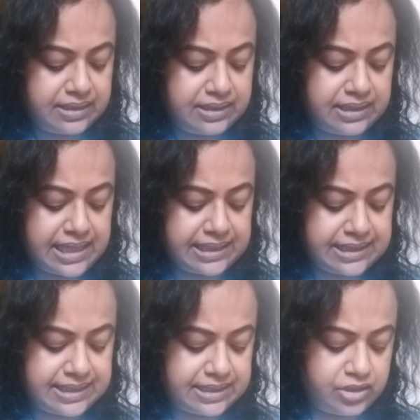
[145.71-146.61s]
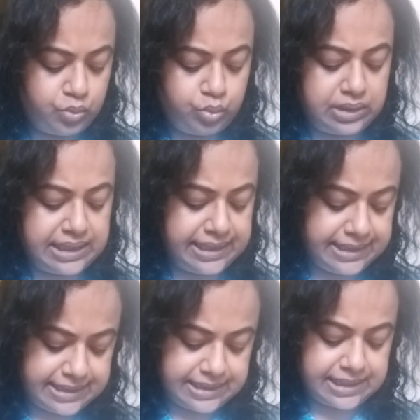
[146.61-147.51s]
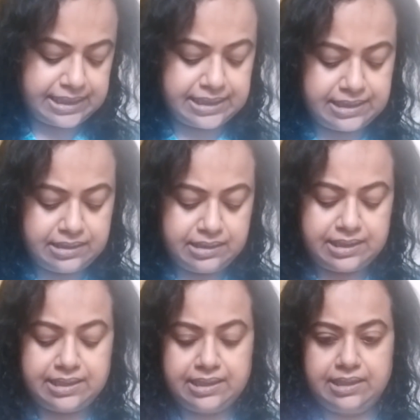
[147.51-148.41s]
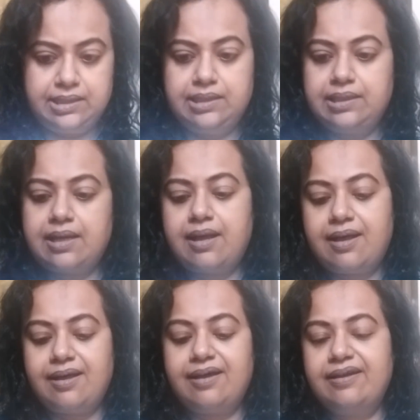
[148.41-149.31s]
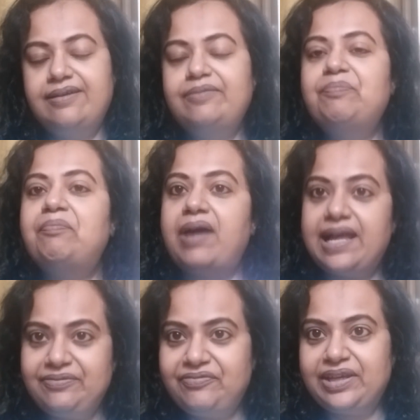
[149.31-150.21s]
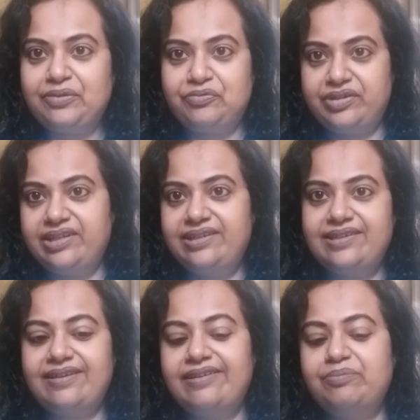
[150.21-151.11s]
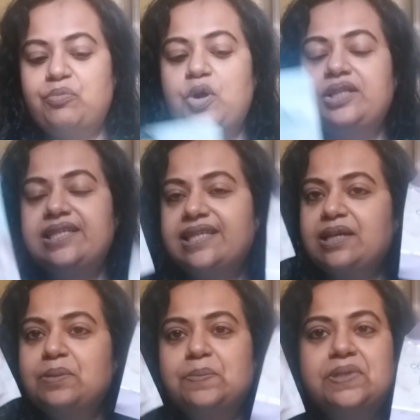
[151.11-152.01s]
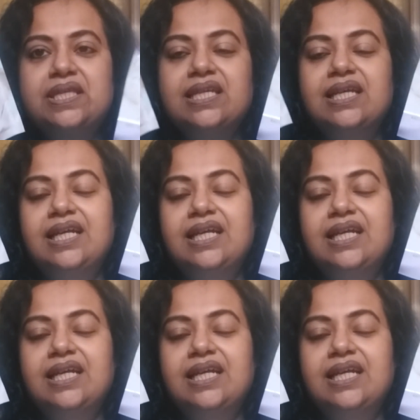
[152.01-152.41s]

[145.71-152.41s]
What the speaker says: The next two things that I can see are my favorite, Monsub's